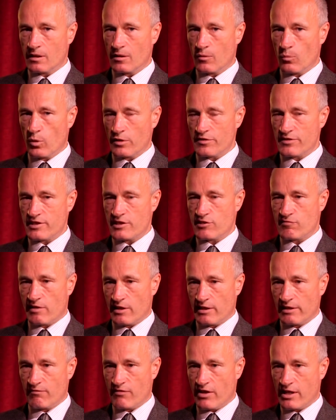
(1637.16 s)
once
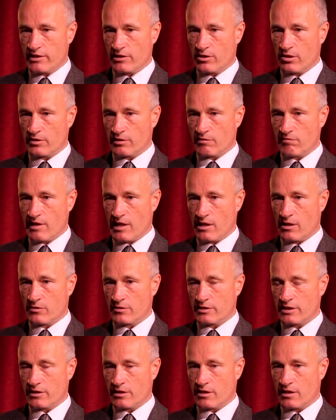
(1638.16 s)
Israel invaded on the
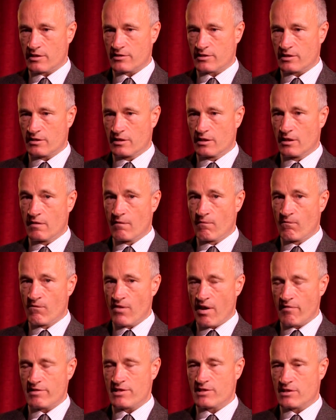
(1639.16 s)
ground in Gaza,
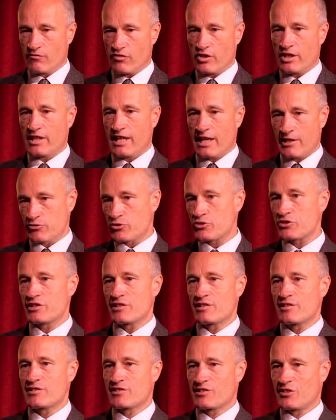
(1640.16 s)
very severe
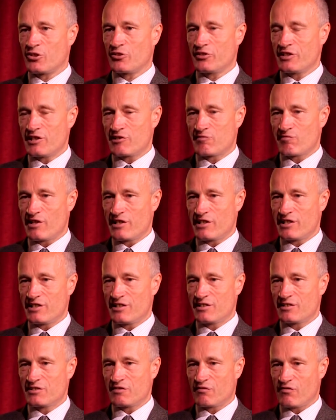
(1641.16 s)
casualties on the
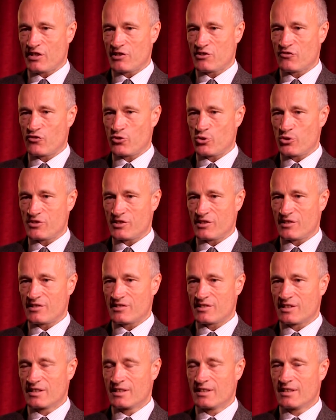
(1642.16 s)
Israeli Defence
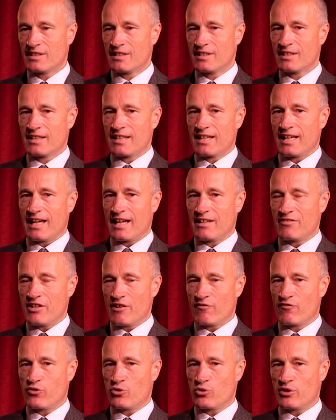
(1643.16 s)
Forces. And
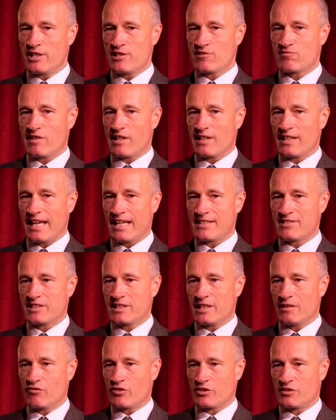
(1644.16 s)
therefore, Israel has
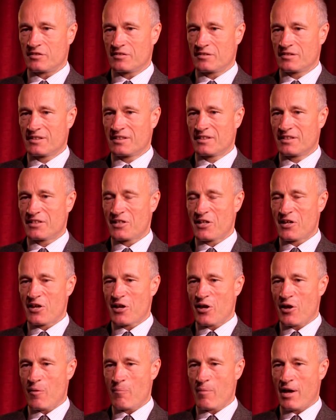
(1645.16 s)
given
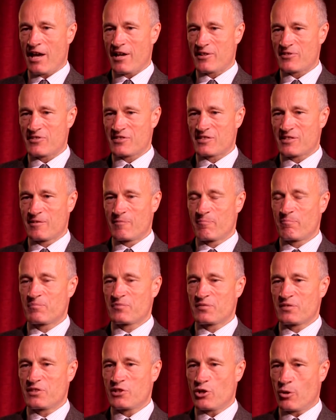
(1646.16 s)
Hamas
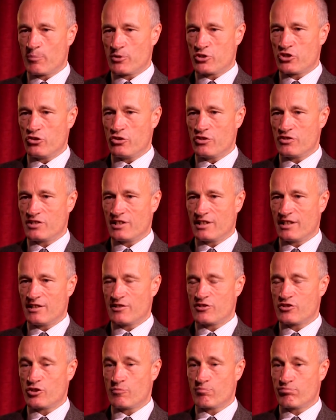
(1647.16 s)
the opportunity
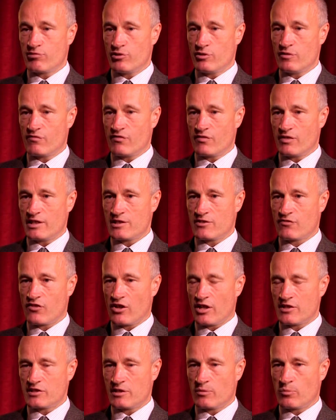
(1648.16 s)
to prove its
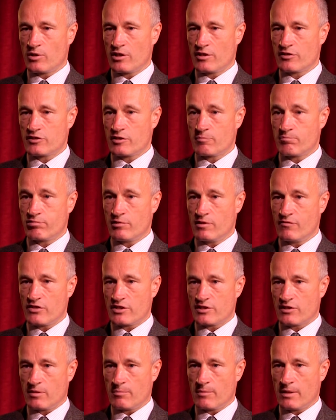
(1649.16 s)
fighting worth, to prove
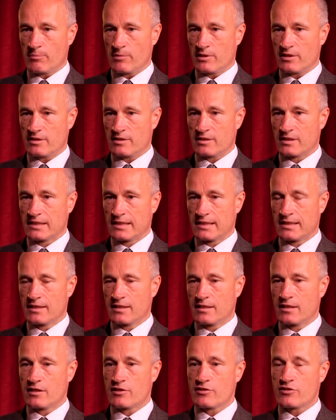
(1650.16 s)
its commitment,
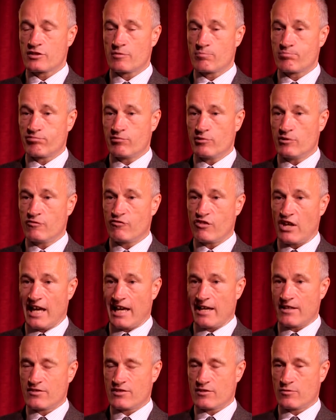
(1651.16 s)
to prove,
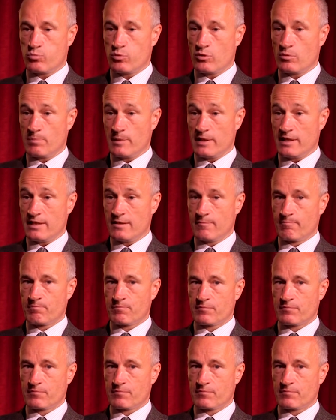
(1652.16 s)
as will be